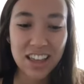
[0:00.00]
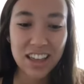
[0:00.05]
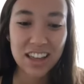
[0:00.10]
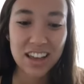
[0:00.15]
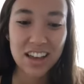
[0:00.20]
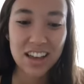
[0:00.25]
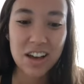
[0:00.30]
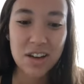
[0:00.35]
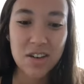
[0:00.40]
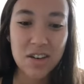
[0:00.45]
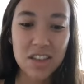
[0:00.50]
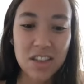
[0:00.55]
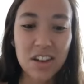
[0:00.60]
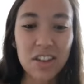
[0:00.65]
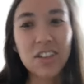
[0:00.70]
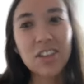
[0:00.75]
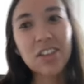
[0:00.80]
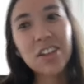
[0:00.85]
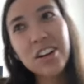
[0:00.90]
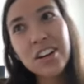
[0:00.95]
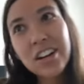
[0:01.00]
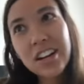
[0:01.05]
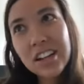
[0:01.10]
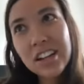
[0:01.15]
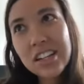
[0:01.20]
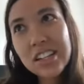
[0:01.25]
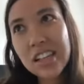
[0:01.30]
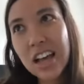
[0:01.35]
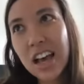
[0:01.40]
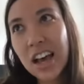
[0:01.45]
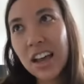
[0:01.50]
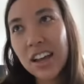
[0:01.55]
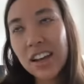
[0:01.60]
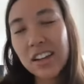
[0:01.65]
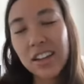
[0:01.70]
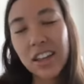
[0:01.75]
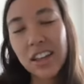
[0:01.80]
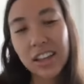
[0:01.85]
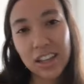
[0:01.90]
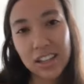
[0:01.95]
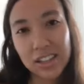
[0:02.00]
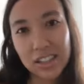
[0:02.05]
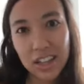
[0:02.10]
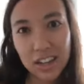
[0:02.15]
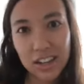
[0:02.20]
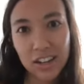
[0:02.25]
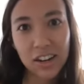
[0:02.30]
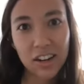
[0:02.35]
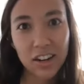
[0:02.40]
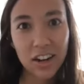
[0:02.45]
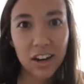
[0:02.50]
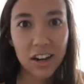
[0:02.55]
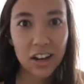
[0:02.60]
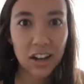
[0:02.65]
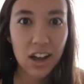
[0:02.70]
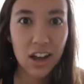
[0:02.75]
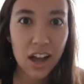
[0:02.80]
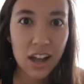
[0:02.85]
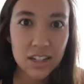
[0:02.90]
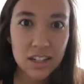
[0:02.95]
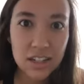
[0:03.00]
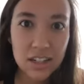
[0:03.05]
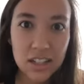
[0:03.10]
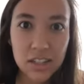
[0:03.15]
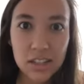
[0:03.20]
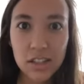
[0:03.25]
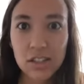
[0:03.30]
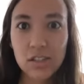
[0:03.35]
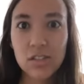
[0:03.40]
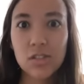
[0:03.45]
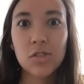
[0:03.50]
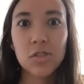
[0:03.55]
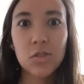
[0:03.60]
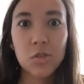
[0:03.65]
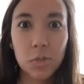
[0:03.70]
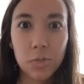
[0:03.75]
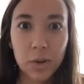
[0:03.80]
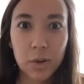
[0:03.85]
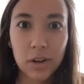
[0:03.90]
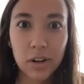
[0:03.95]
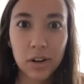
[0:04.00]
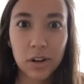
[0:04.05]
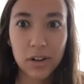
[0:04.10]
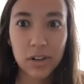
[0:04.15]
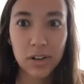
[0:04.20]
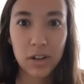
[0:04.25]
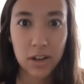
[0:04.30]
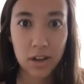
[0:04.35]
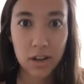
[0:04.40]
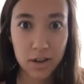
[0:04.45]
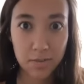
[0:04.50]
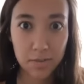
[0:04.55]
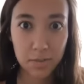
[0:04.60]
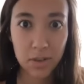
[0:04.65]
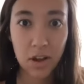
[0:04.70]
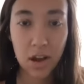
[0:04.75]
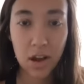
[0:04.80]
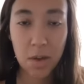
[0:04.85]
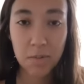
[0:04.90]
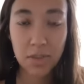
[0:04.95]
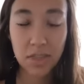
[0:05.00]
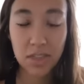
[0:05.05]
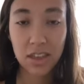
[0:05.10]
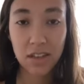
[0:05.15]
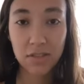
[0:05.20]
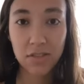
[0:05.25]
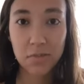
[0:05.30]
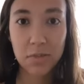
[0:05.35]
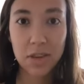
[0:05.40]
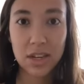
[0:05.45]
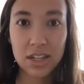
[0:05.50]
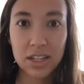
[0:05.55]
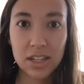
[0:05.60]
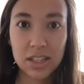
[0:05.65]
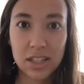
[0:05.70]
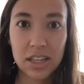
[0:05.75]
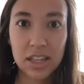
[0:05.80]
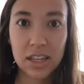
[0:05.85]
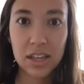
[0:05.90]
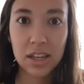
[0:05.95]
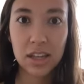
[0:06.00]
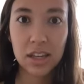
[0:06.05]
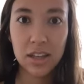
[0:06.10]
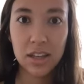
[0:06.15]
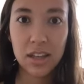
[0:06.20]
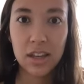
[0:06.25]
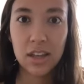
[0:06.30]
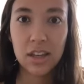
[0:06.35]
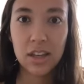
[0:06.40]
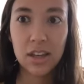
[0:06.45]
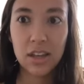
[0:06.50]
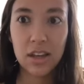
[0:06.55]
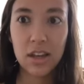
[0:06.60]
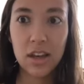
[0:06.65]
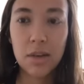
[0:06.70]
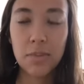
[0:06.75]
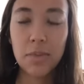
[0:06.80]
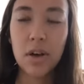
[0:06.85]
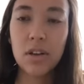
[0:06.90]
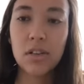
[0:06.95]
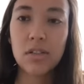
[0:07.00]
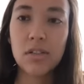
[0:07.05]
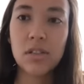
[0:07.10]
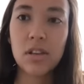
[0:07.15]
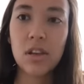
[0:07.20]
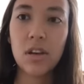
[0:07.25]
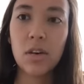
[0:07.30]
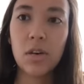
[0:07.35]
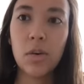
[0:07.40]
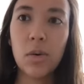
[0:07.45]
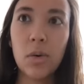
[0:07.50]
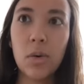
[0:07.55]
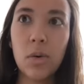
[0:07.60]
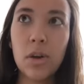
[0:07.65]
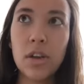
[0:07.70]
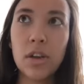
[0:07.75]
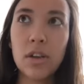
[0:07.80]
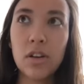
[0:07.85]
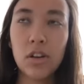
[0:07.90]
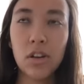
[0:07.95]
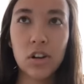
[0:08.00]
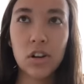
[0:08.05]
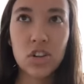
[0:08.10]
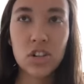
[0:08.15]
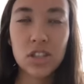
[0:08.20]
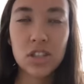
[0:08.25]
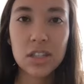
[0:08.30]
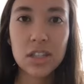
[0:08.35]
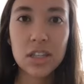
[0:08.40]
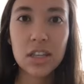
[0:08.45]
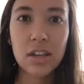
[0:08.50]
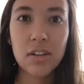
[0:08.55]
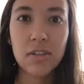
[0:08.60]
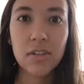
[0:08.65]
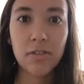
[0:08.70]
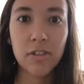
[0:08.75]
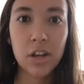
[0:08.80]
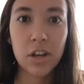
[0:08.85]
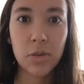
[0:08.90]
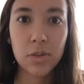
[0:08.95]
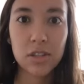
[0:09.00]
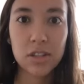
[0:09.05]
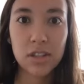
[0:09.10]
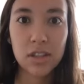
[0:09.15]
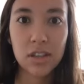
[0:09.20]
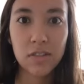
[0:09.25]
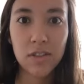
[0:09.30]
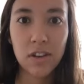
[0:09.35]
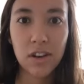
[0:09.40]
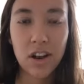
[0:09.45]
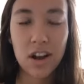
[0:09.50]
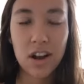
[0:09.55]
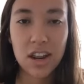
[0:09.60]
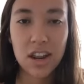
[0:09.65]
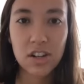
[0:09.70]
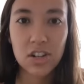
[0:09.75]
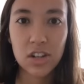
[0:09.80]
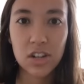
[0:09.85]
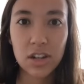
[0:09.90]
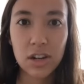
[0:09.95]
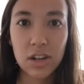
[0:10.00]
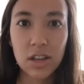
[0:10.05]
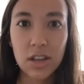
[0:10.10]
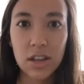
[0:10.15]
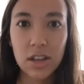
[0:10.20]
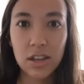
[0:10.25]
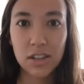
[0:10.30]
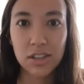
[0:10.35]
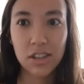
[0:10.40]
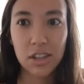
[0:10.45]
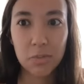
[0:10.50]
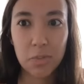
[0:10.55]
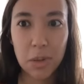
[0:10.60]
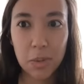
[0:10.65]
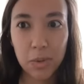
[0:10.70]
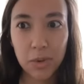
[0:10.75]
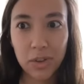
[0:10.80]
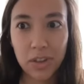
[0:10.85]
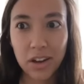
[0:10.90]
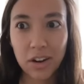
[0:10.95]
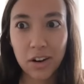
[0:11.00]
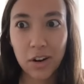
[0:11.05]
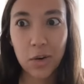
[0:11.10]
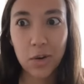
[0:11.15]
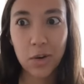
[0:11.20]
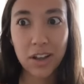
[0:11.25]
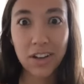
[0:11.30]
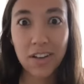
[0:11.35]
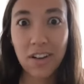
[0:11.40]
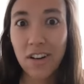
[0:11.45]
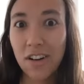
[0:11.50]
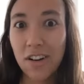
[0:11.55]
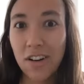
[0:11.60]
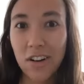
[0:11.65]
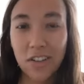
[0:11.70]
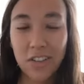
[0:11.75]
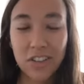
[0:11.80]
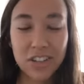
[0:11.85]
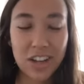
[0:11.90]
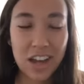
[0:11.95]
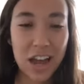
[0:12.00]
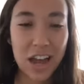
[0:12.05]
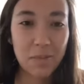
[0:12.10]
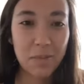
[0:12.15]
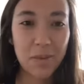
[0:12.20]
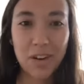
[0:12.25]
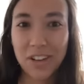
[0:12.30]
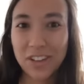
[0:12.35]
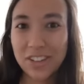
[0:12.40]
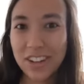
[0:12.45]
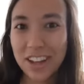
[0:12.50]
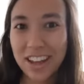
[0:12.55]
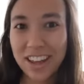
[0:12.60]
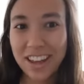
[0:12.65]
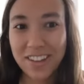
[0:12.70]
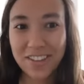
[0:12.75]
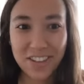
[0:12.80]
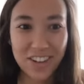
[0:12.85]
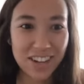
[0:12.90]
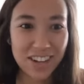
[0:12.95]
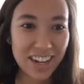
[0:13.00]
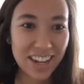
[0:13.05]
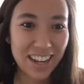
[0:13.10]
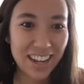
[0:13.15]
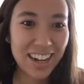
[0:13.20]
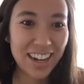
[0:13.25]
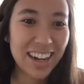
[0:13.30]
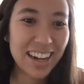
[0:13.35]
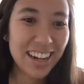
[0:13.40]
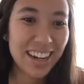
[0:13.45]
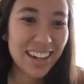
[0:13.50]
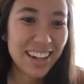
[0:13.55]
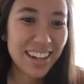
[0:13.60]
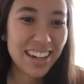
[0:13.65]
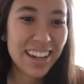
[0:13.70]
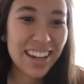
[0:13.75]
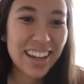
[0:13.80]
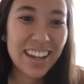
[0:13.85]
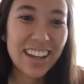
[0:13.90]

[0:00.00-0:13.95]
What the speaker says: And then on the urinary side, like I said, urinary incontinence, super common thing for me to see. Also urgency and frequency of urination. So the people that are going all the time, all day, every day.